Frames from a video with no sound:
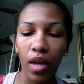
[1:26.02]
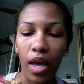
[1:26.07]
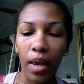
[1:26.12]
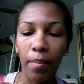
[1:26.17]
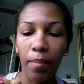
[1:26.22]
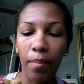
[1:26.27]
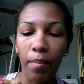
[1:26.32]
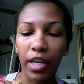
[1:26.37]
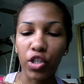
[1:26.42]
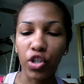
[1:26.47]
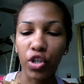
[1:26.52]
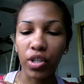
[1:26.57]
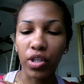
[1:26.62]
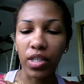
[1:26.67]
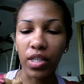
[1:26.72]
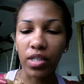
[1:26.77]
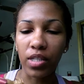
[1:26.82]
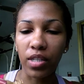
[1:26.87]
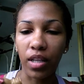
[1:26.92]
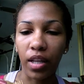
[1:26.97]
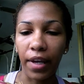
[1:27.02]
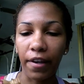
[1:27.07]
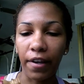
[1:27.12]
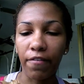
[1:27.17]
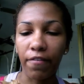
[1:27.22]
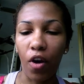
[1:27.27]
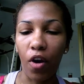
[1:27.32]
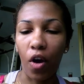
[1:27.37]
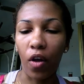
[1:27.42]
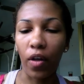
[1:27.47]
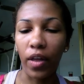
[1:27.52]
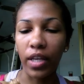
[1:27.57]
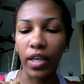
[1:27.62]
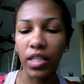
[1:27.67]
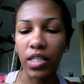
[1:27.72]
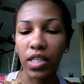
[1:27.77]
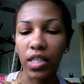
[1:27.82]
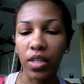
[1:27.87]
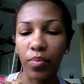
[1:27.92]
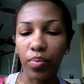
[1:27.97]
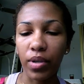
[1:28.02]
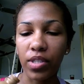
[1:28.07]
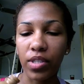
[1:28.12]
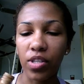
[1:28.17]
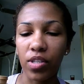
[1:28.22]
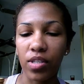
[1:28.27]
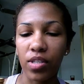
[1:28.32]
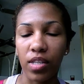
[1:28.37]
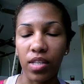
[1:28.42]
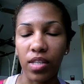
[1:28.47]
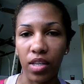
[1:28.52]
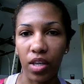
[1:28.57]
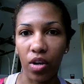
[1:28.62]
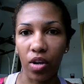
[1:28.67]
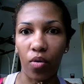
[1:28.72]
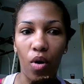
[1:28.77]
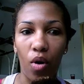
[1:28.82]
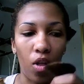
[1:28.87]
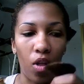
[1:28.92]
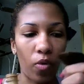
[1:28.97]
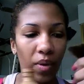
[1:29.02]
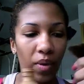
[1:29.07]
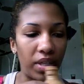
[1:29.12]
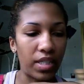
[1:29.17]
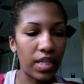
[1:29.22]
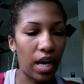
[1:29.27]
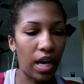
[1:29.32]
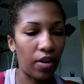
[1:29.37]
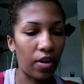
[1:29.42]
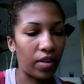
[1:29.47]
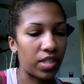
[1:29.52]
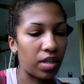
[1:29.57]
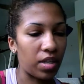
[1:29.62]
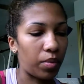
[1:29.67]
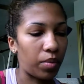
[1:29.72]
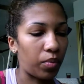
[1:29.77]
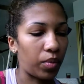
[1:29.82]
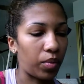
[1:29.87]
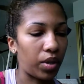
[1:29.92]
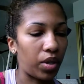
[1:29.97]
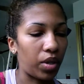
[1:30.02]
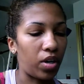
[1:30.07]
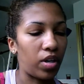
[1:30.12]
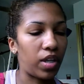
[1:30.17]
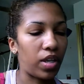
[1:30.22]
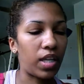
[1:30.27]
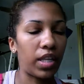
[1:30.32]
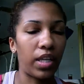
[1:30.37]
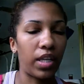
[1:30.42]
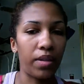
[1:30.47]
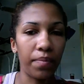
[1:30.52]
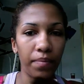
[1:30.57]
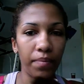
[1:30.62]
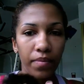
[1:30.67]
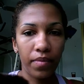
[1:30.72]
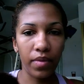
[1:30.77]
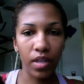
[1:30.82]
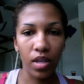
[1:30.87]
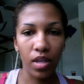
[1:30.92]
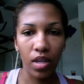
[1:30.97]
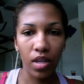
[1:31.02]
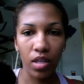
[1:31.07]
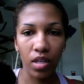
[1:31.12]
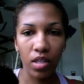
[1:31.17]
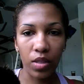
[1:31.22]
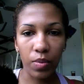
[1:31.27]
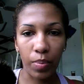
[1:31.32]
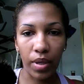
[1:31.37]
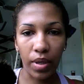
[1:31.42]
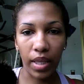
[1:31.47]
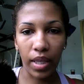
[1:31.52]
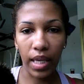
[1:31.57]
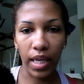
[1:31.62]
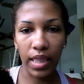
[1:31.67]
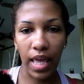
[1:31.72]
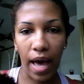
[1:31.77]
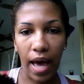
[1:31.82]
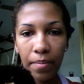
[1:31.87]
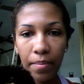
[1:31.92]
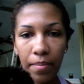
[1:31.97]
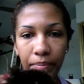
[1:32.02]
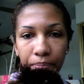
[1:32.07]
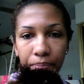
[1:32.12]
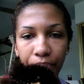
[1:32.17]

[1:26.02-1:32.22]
And make sure it doesn't like fall into the bristles because it can go all the way down. That's going to be really hard to clean. Just put it like that.